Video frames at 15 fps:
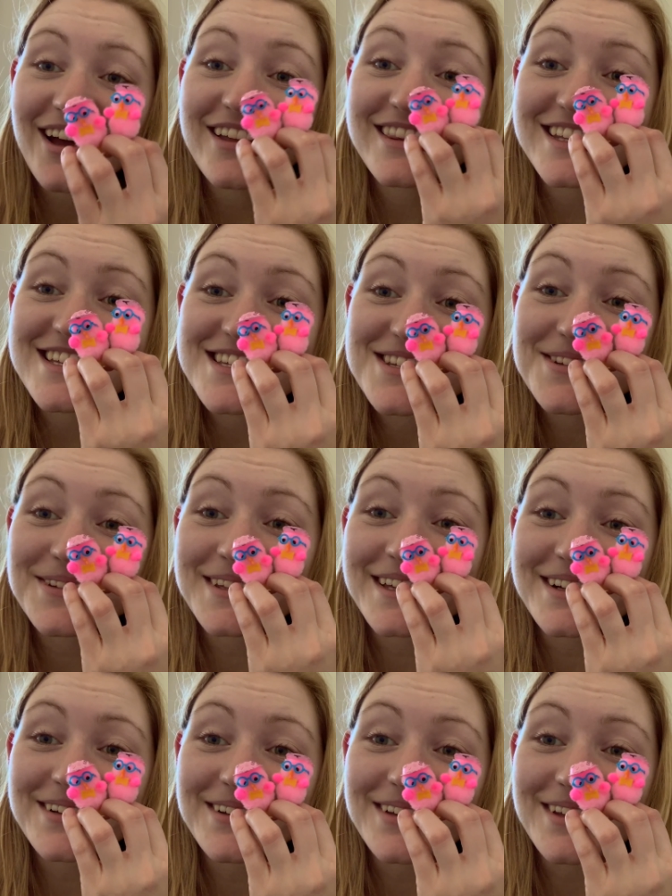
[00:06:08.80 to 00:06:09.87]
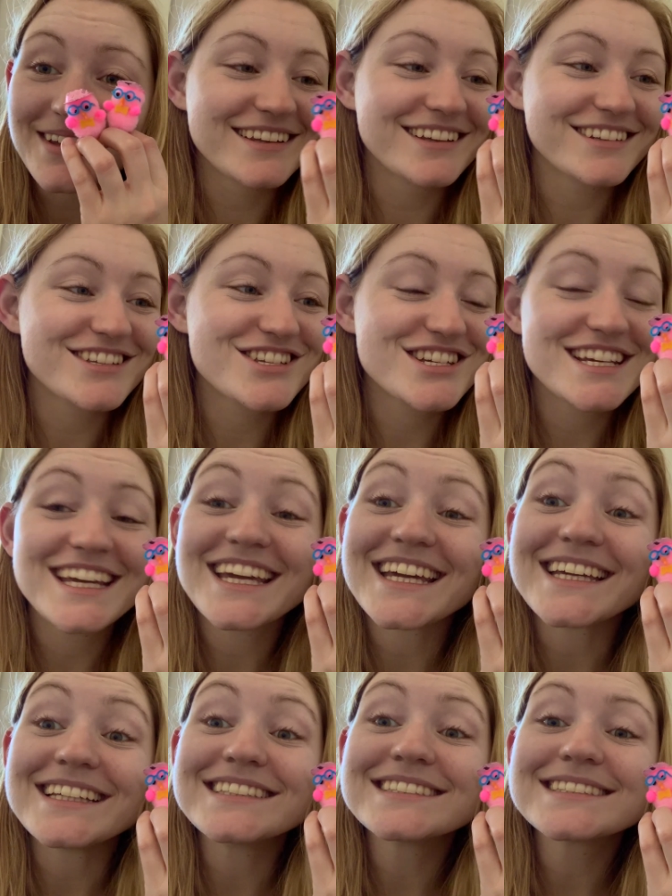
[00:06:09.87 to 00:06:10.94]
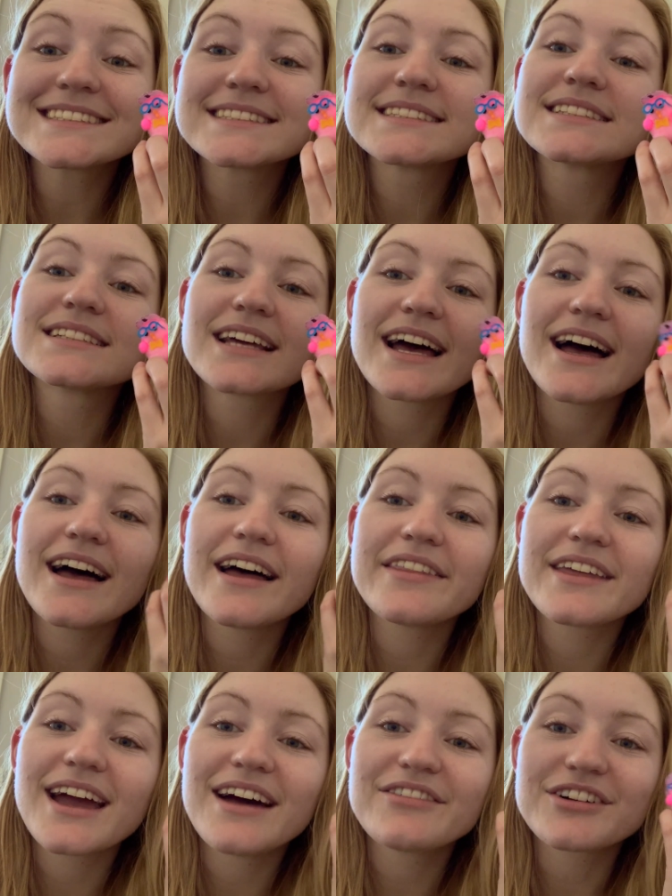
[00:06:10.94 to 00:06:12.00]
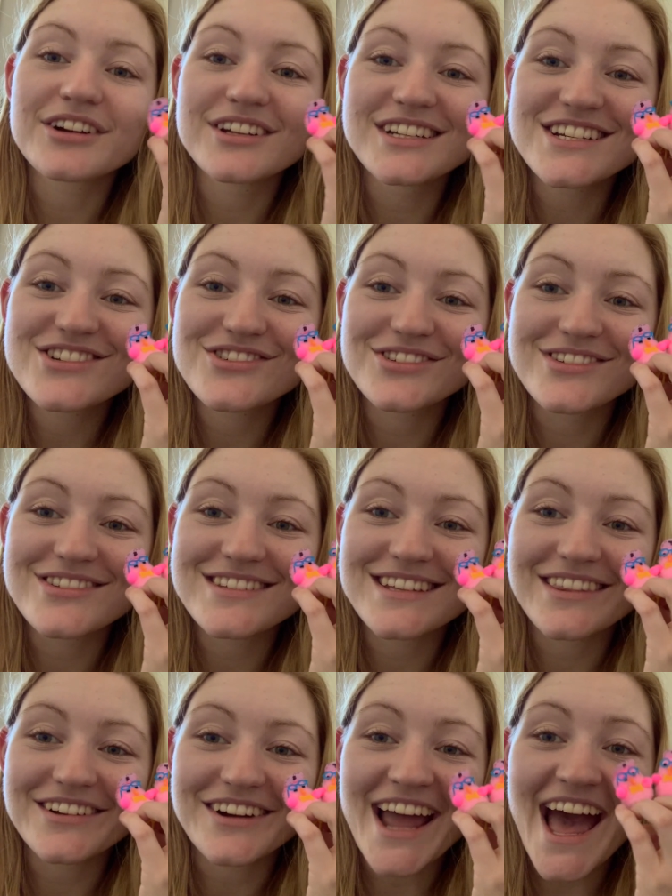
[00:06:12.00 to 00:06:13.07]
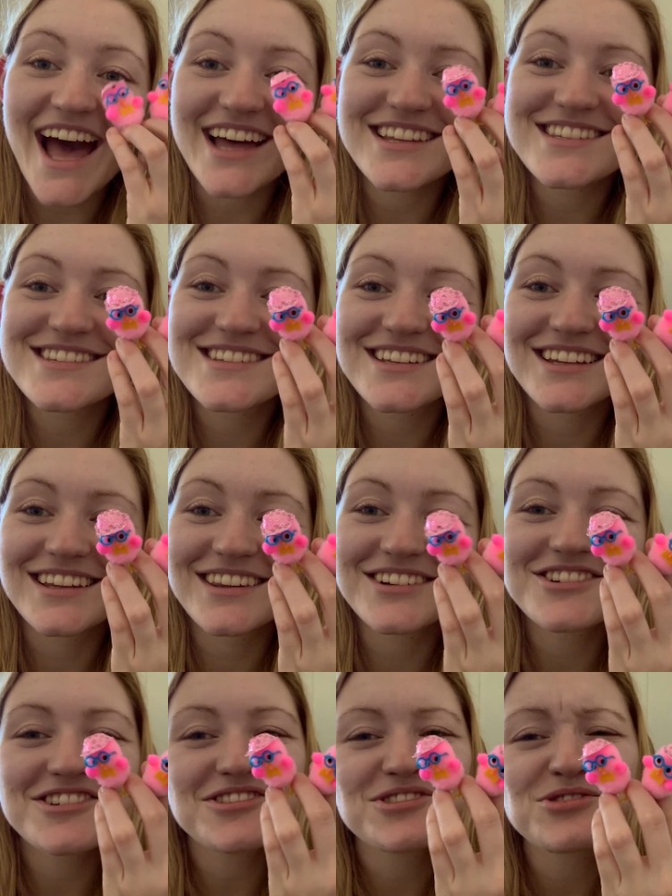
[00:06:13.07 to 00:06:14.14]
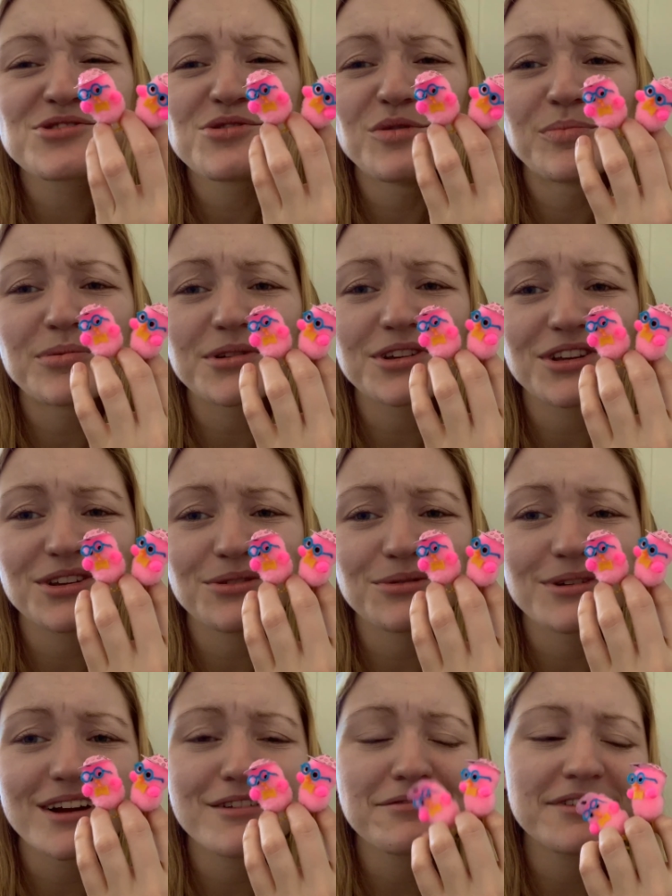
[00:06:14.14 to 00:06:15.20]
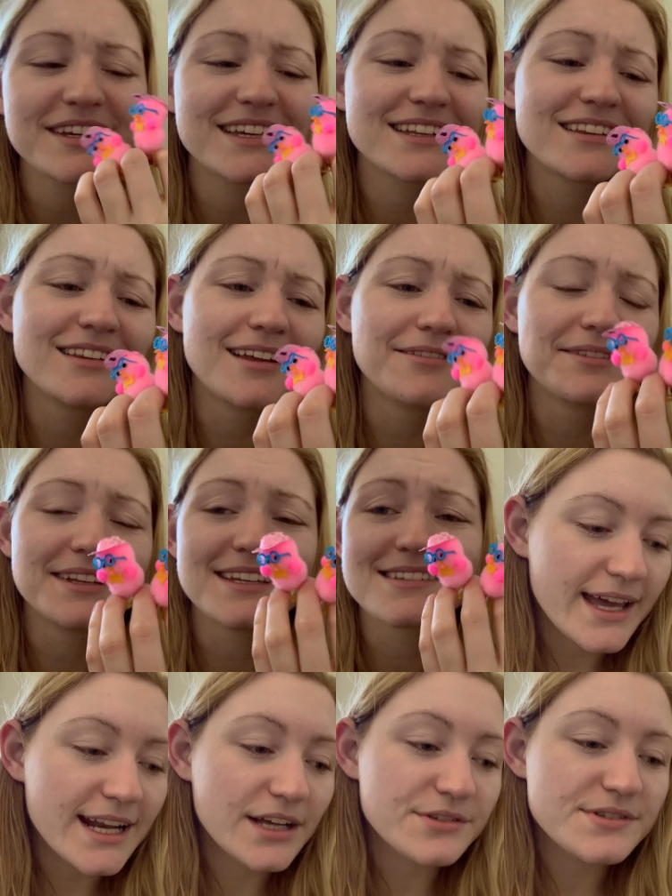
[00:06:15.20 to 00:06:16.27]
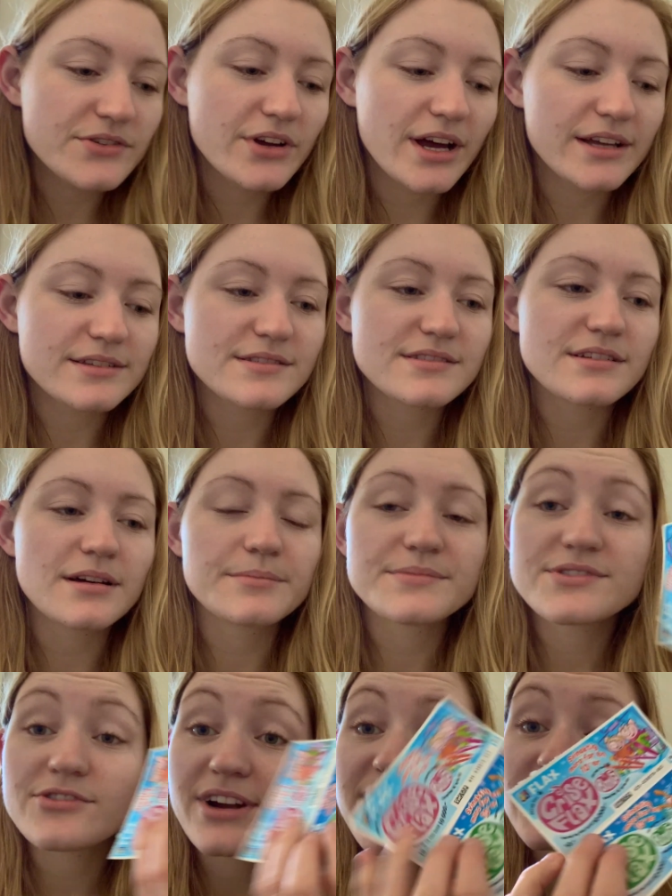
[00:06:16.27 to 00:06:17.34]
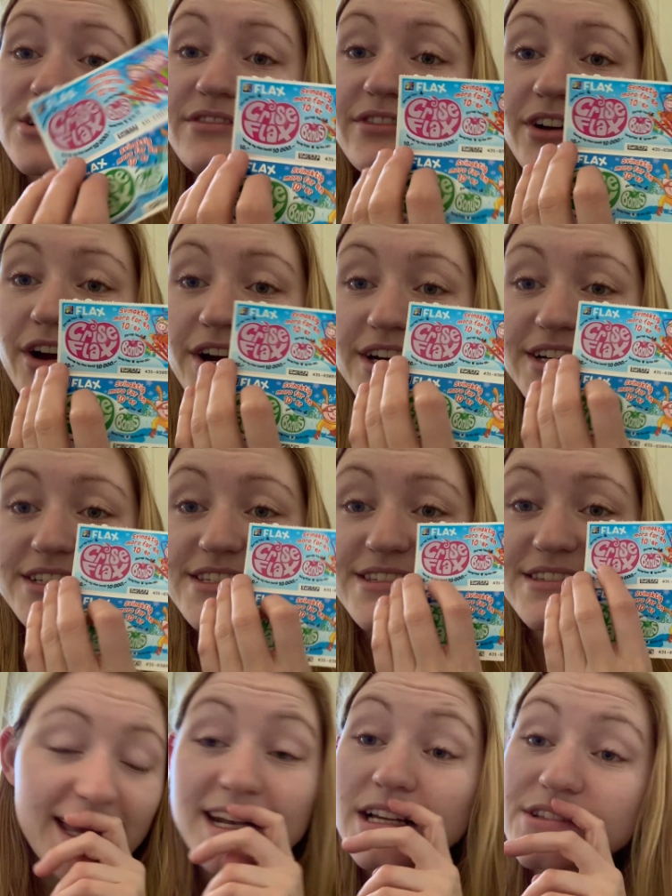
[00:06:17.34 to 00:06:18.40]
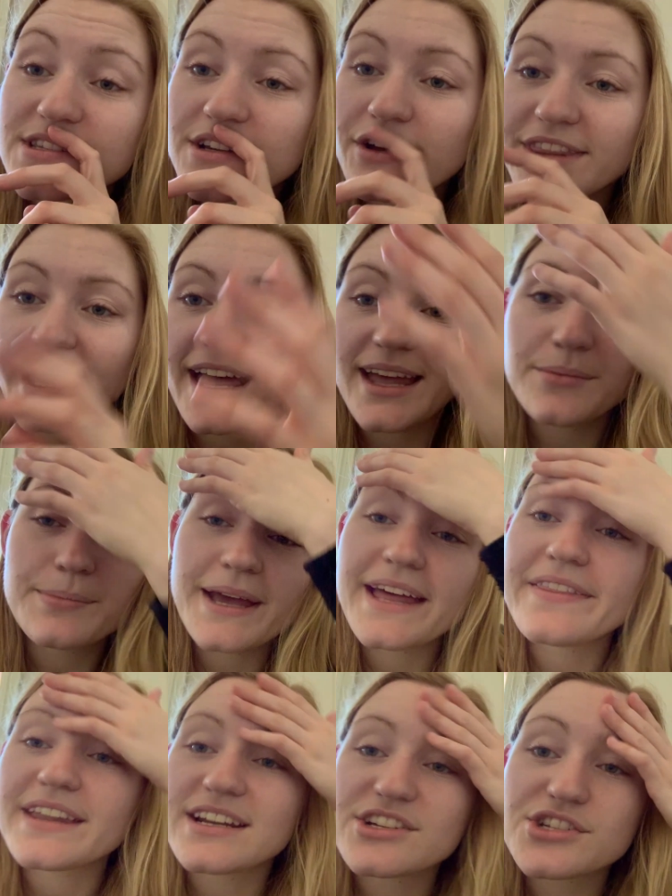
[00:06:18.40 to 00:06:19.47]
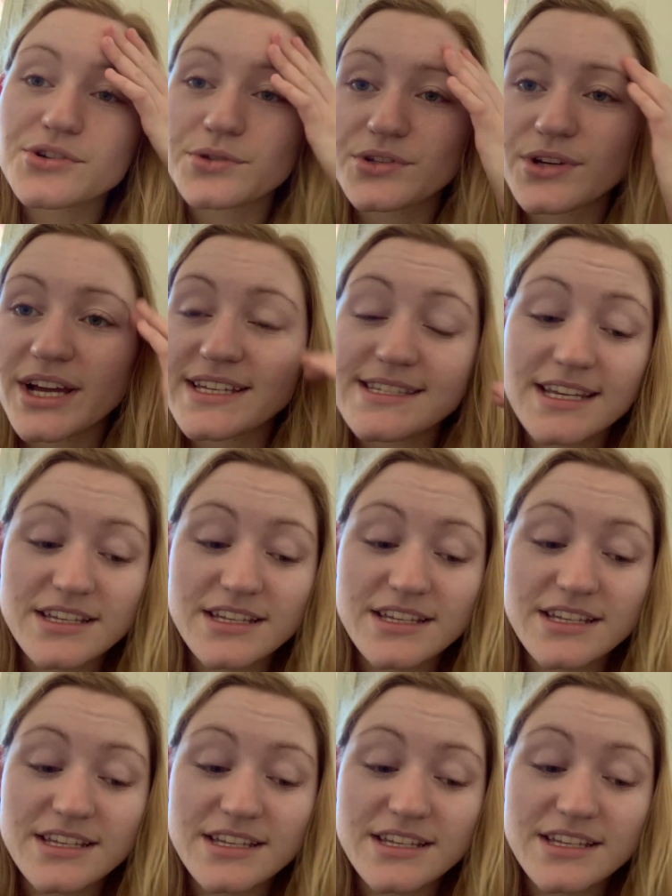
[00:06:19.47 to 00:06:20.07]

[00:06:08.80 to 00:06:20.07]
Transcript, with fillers: Got these two little little chickens. Uh, they have our initials in their hats and they're just super cute. I freaking love these. And I also got some scratch of cards and I also got that headband that I showed you guys